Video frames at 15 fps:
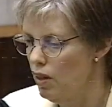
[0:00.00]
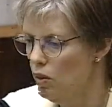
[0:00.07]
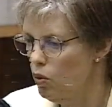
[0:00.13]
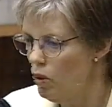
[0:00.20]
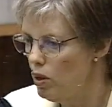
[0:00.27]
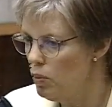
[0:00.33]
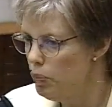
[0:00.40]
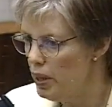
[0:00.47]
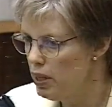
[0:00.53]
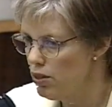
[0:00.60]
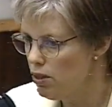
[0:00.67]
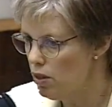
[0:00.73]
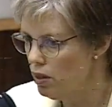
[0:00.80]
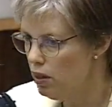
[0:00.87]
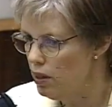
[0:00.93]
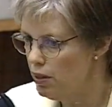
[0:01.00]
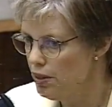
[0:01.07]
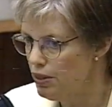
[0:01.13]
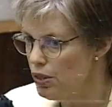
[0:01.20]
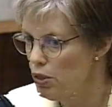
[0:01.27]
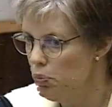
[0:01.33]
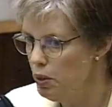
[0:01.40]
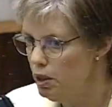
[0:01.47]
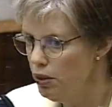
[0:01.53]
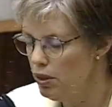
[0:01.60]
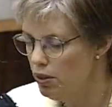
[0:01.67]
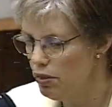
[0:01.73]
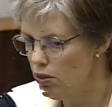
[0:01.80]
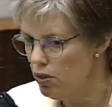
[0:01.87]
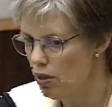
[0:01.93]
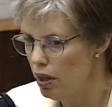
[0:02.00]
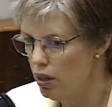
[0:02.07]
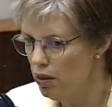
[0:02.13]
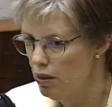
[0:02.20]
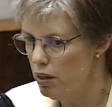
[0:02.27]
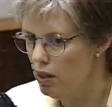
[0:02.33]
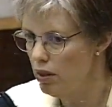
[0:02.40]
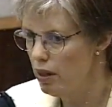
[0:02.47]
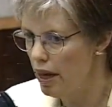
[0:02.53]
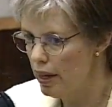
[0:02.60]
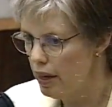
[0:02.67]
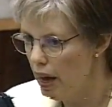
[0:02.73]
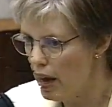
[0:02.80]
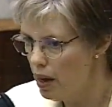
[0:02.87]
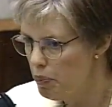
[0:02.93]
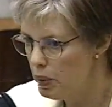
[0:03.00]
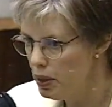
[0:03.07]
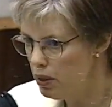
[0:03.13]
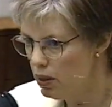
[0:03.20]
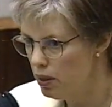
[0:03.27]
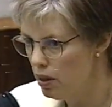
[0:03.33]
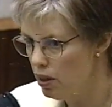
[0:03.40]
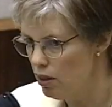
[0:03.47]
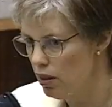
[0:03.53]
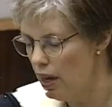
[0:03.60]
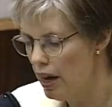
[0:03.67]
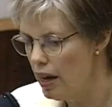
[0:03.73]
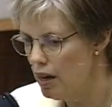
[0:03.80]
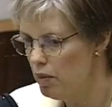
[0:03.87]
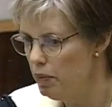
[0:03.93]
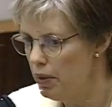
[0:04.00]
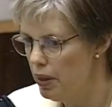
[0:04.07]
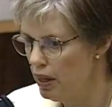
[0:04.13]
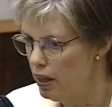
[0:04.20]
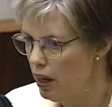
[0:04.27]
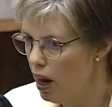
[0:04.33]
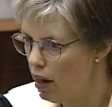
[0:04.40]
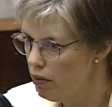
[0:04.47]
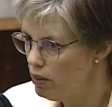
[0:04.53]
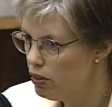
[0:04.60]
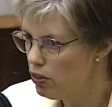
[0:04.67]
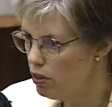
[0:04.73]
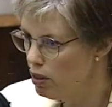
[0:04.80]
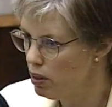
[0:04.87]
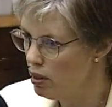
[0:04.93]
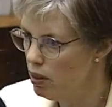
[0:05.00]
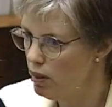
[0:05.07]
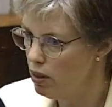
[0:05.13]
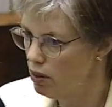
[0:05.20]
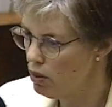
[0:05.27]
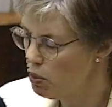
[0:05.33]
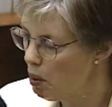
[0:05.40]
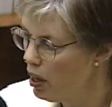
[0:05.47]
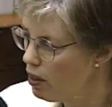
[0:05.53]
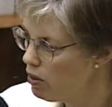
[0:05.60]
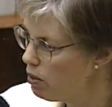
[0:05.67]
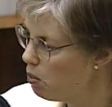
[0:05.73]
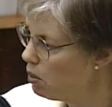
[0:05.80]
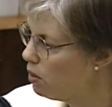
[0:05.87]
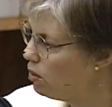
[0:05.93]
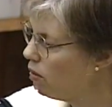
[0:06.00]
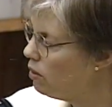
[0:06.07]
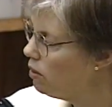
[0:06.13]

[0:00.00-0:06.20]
Well, based on our experience and that happened in our lab, then obviously it's possible.